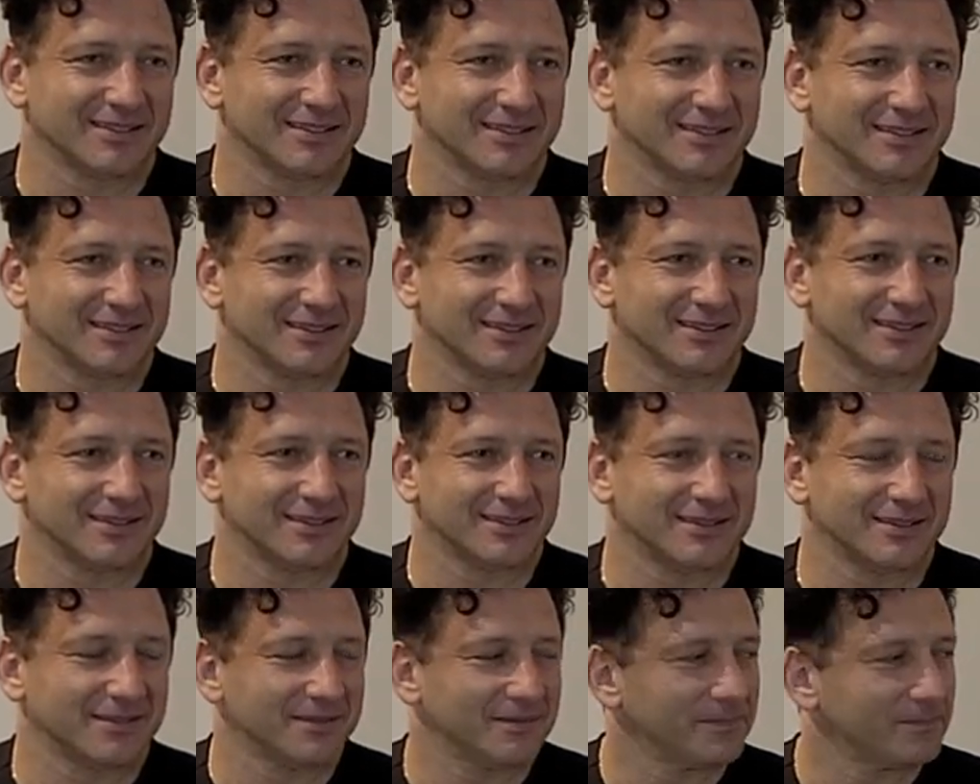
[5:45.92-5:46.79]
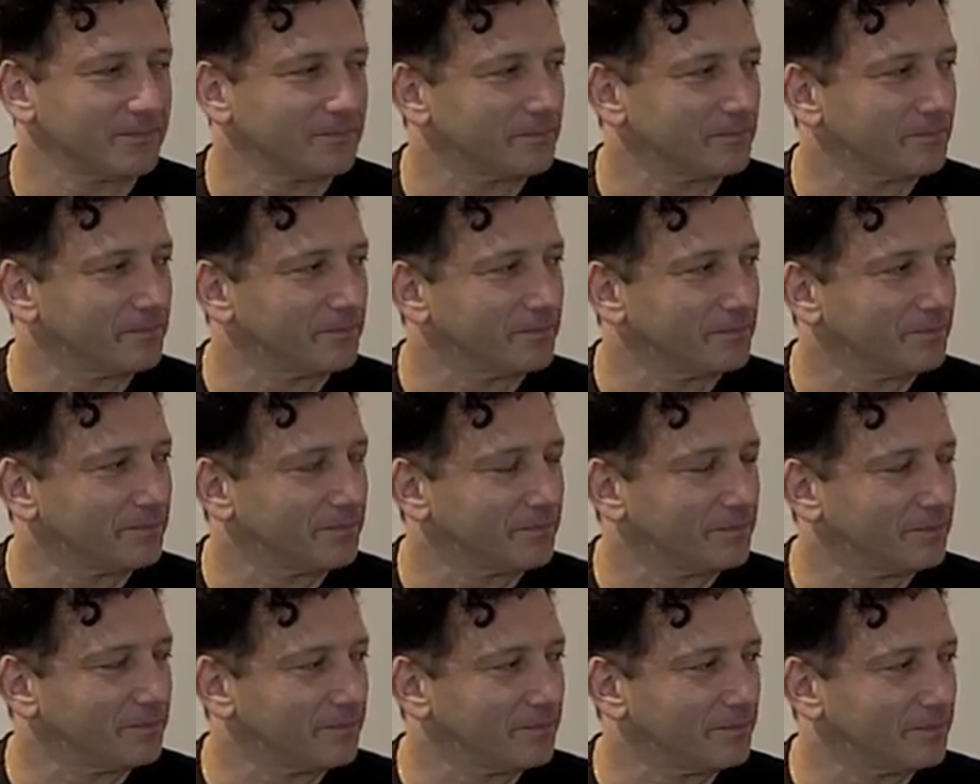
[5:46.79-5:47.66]

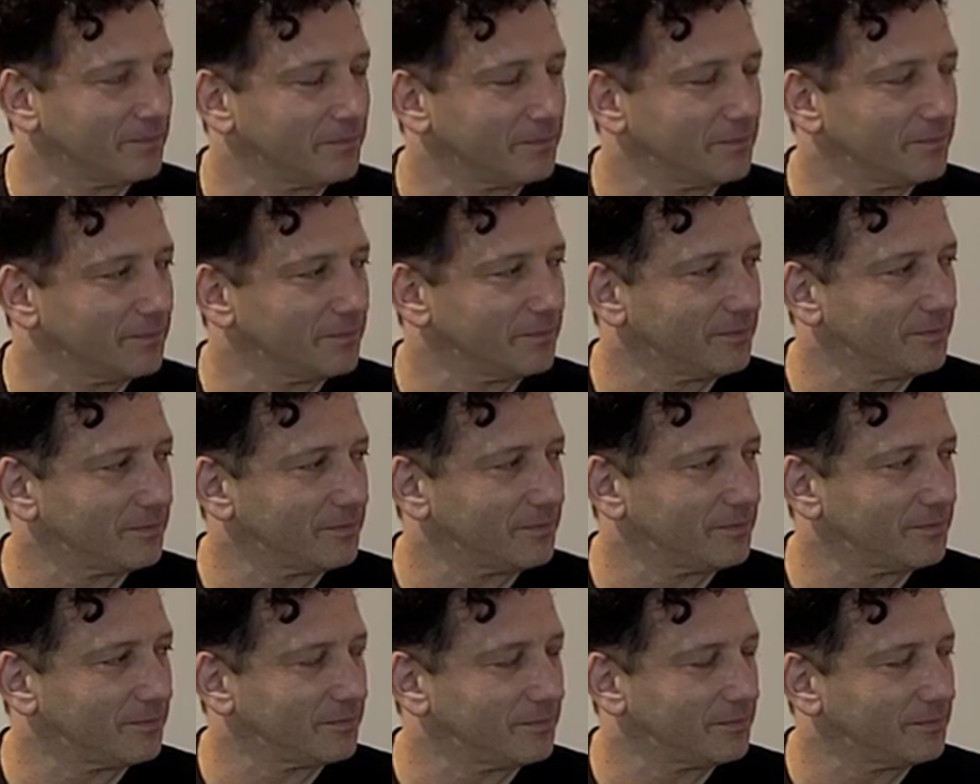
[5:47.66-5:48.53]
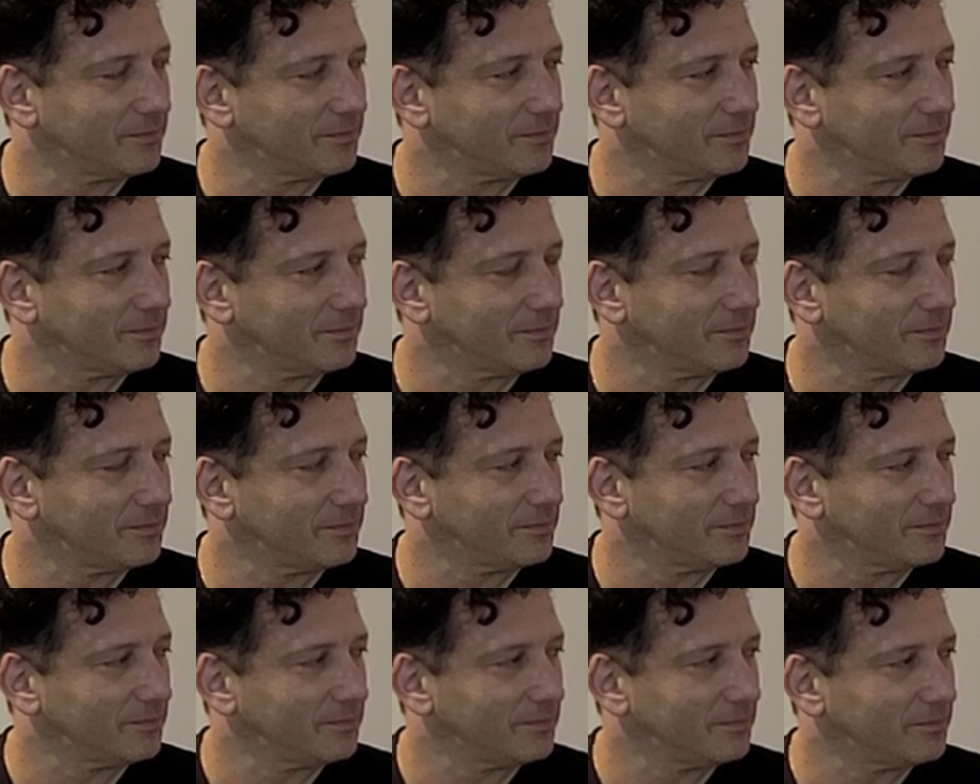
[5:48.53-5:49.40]

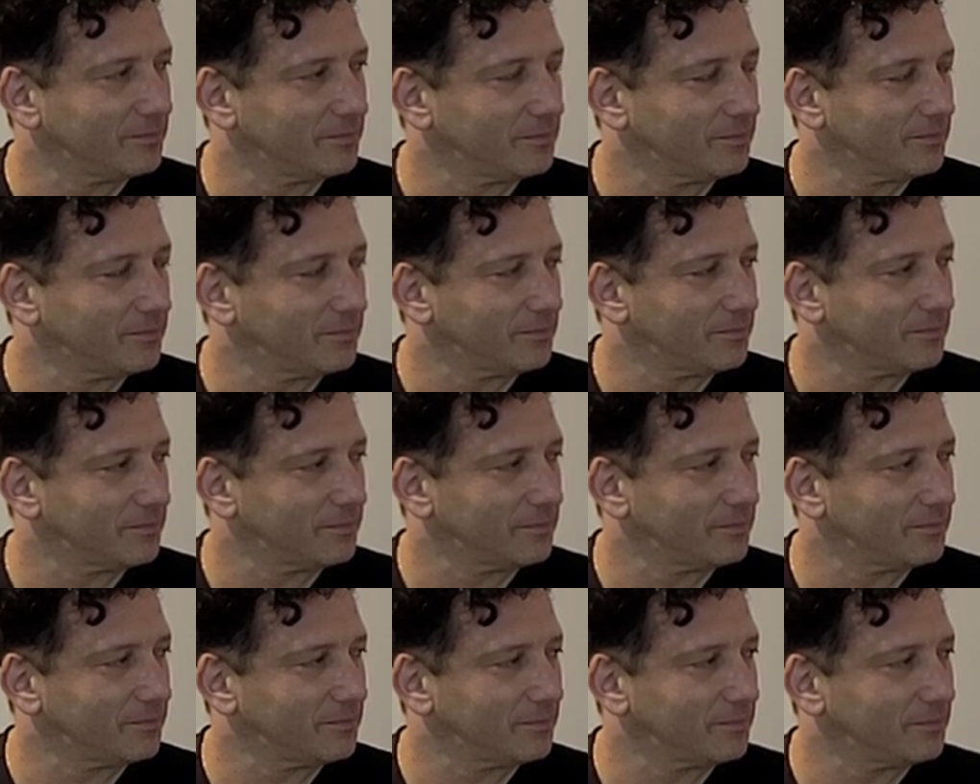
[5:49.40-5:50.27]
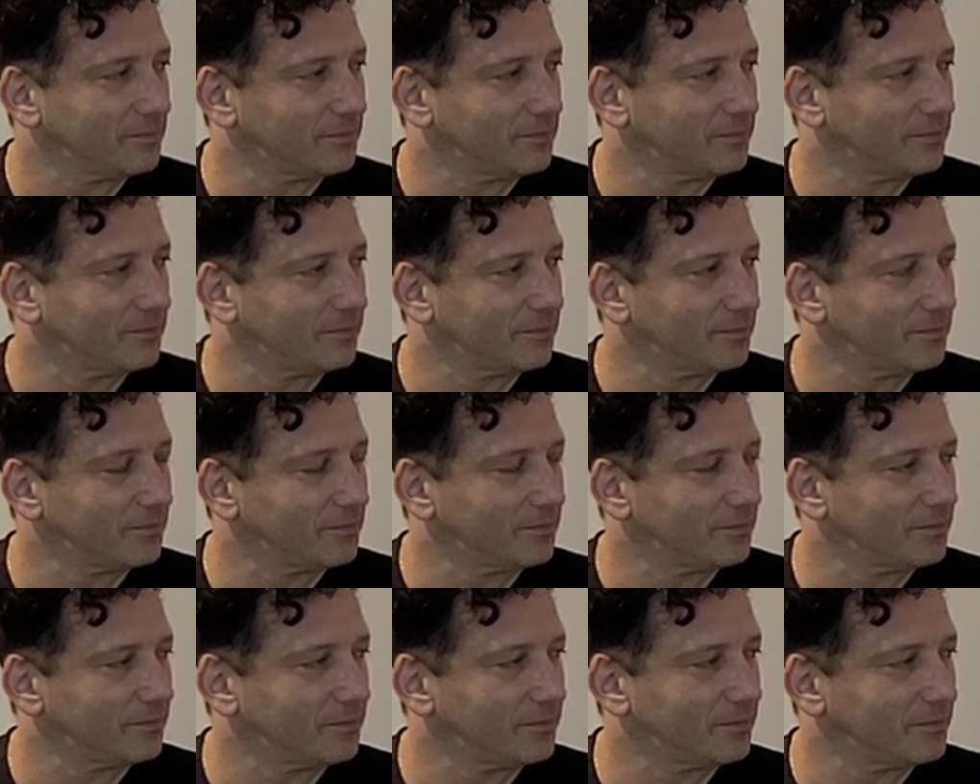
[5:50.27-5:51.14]

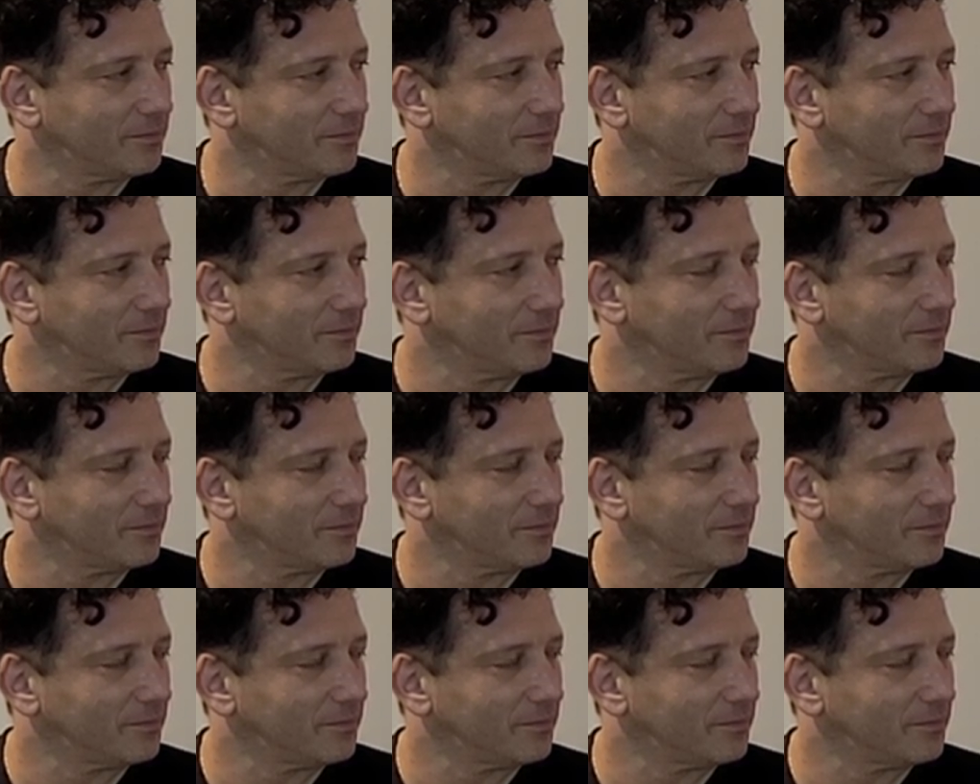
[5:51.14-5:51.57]
No words are spoken by the person on screen.